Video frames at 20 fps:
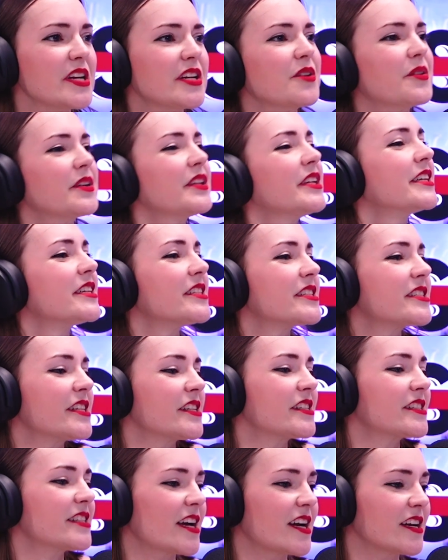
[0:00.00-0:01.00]
I think
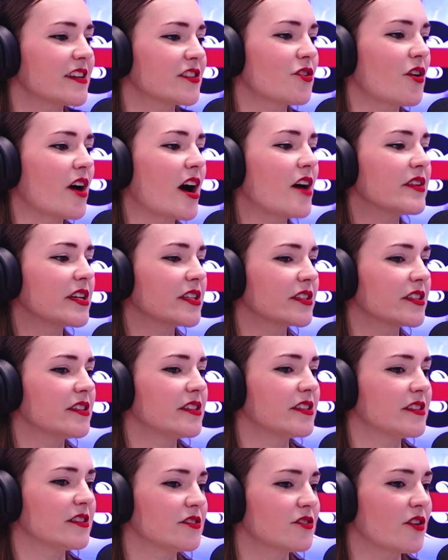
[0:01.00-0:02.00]
it's that not
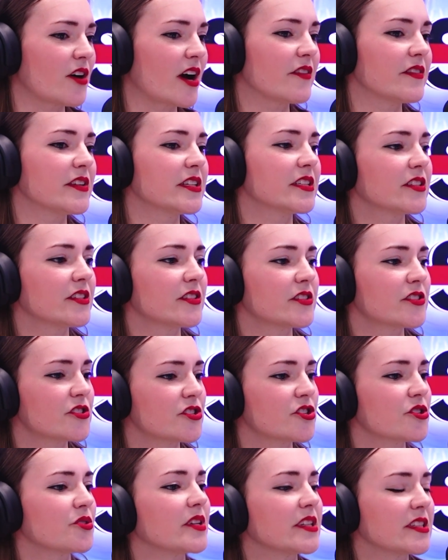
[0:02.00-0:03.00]
having the
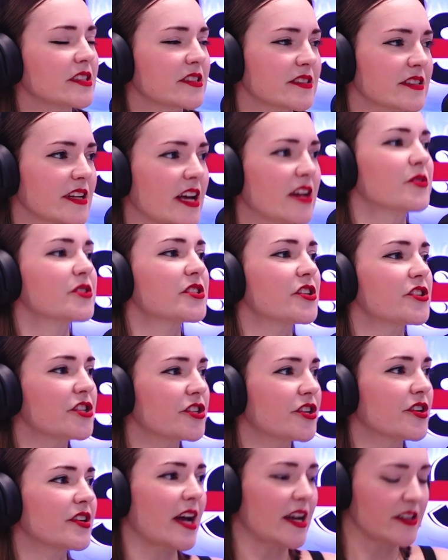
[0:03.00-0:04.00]
choice, and also she
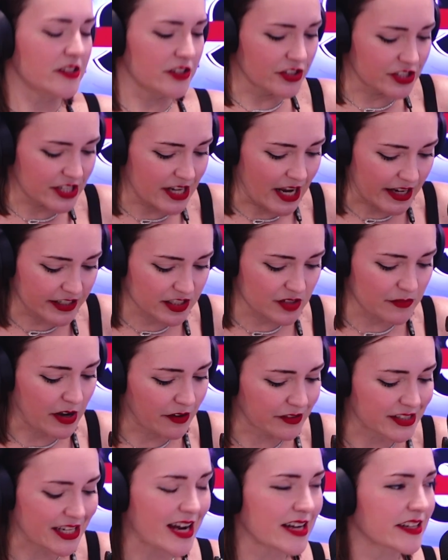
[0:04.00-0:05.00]
couldn't. She had to be
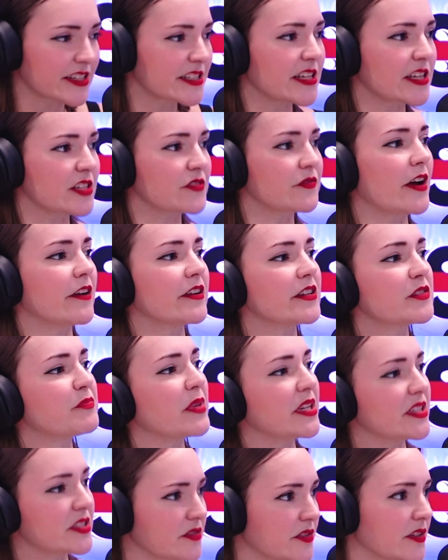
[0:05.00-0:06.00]
able to access various
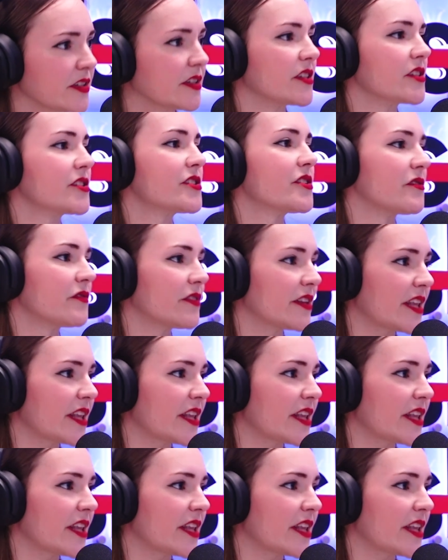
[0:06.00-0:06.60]
bits of her. So for